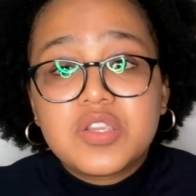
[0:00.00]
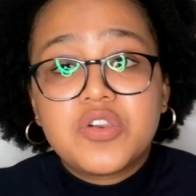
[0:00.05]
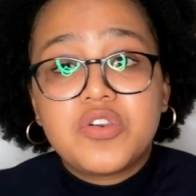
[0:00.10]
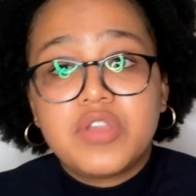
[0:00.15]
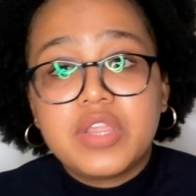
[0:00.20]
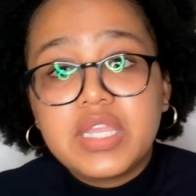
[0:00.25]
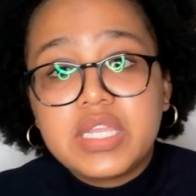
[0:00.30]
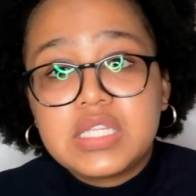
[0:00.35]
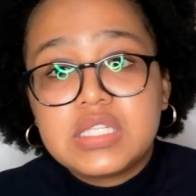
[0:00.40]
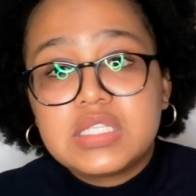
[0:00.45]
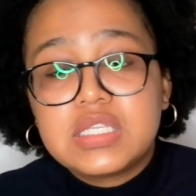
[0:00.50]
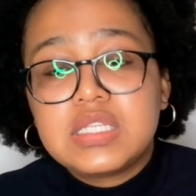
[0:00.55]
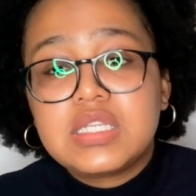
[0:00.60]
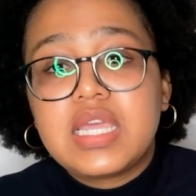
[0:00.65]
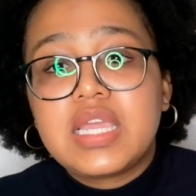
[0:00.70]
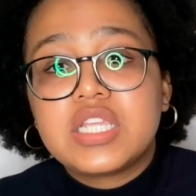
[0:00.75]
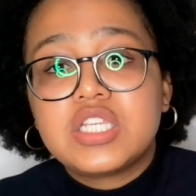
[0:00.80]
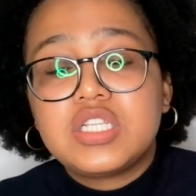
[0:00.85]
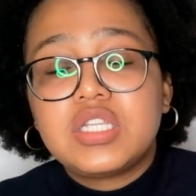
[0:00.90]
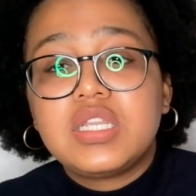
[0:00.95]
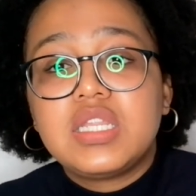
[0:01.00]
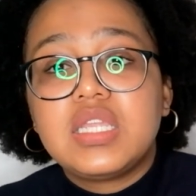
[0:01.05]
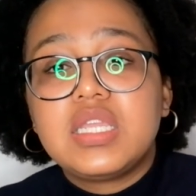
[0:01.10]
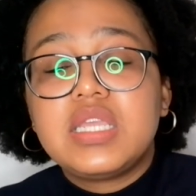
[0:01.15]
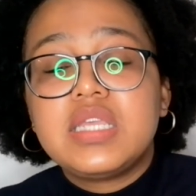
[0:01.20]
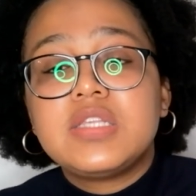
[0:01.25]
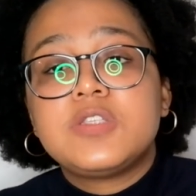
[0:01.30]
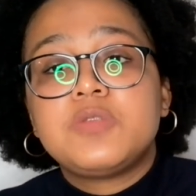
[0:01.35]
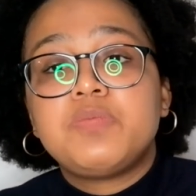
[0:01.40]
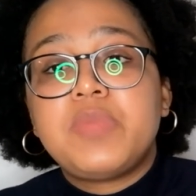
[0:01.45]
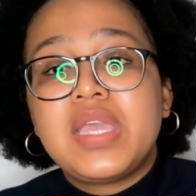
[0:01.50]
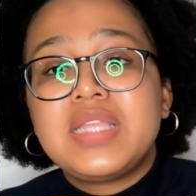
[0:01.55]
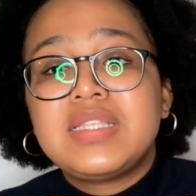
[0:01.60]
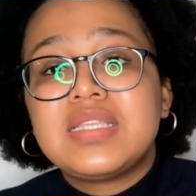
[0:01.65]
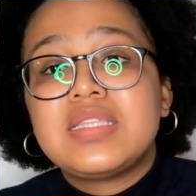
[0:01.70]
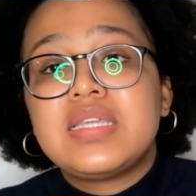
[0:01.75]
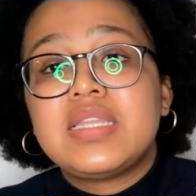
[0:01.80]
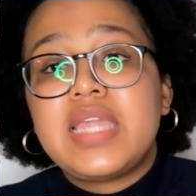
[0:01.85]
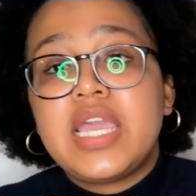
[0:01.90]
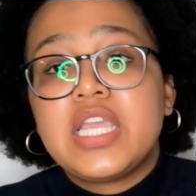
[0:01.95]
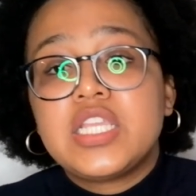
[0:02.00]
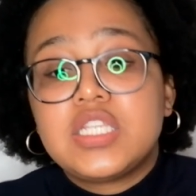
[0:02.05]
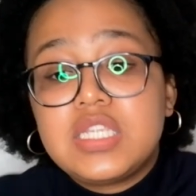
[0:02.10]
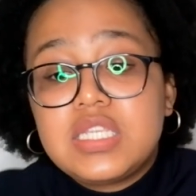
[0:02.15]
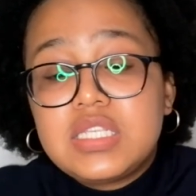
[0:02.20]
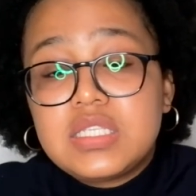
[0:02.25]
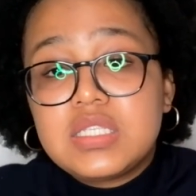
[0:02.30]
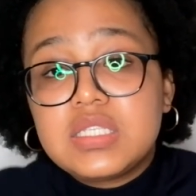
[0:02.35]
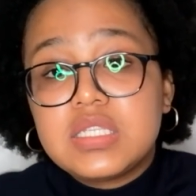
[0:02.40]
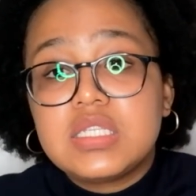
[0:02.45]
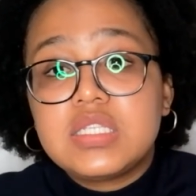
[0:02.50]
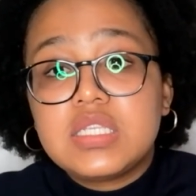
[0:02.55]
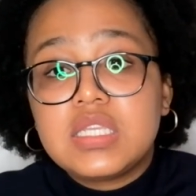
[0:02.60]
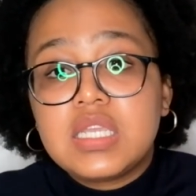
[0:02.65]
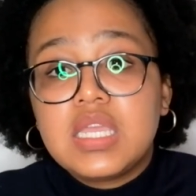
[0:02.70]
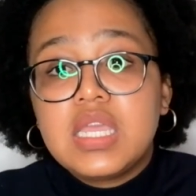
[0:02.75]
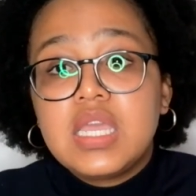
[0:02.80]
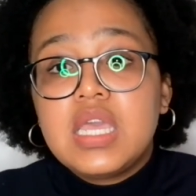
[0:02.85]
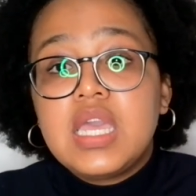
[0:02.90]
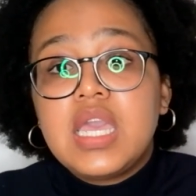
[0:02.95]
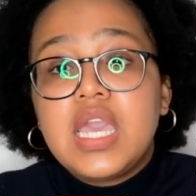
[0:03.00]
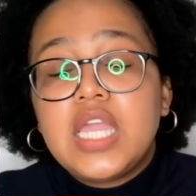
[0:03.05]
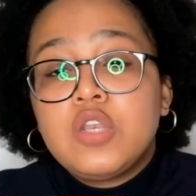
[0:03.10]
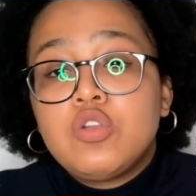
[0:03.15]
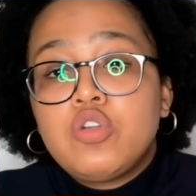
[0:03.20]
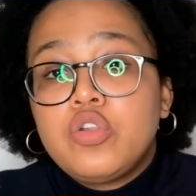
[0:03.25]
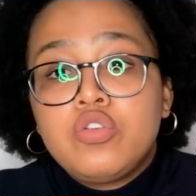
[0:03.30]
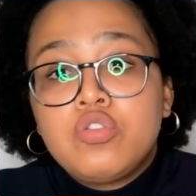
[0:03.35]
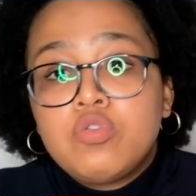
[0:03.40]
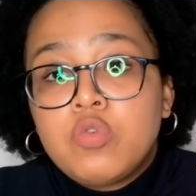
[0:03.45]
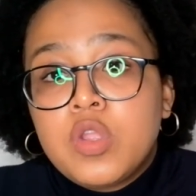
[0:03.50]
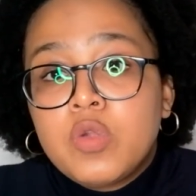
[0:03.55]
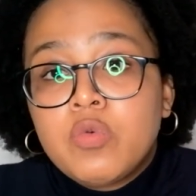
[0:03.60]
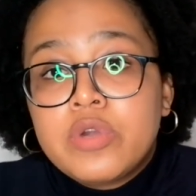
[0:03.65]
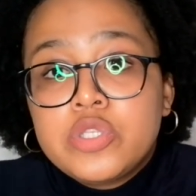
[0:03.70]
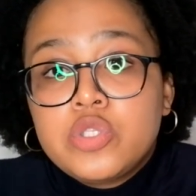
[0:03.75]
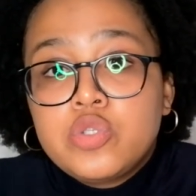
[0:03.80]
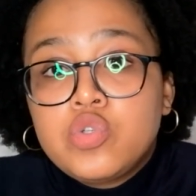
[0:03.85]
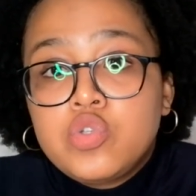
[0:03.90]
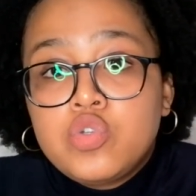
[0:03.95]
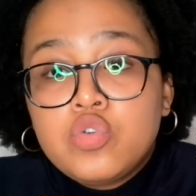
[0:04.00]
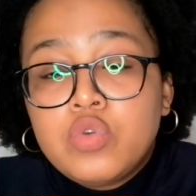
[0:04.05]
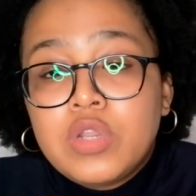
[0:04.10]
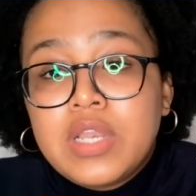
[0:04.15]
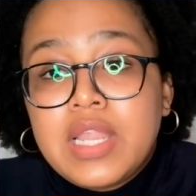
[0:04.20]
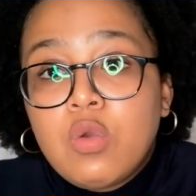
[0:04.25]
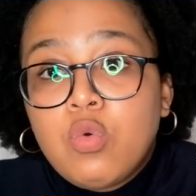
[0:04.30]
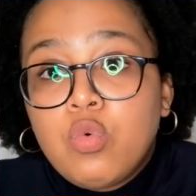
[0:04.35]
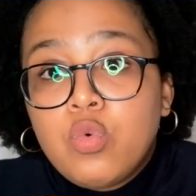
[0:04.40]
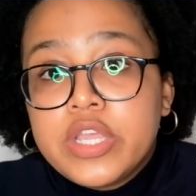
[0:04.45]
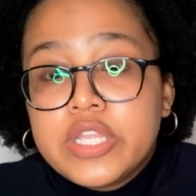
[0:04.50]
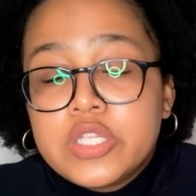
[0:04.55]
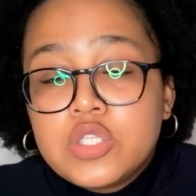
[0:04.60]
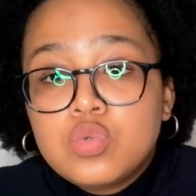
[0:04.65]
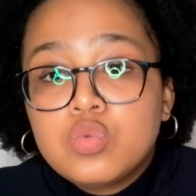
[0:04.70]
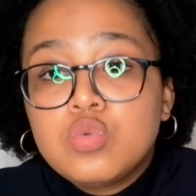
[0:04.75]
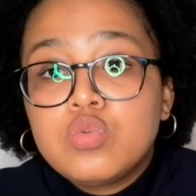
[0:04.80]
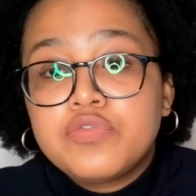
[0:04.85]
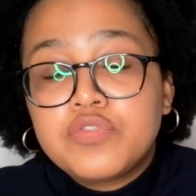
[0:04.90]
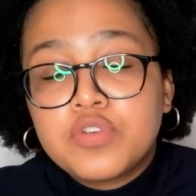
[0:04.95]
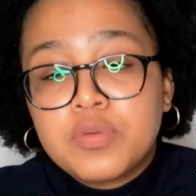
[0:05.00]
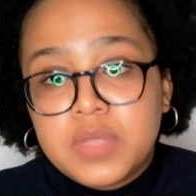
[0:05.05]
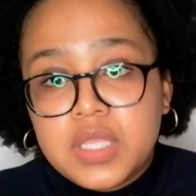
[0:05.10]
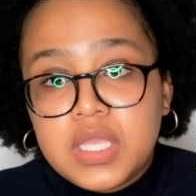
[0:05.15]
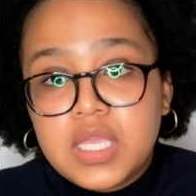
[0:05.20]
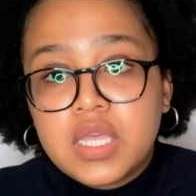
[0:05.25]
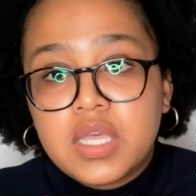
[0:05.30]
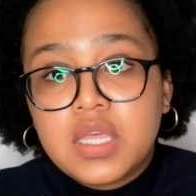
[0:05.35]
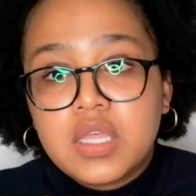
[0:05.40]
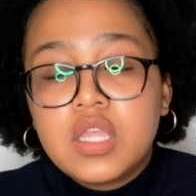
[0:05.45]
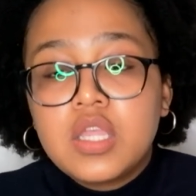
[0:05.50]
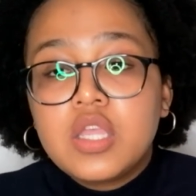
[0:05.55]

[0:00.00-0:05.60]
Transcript: great. It actually is better than actually sitting and not knowing what to do and like where to from here.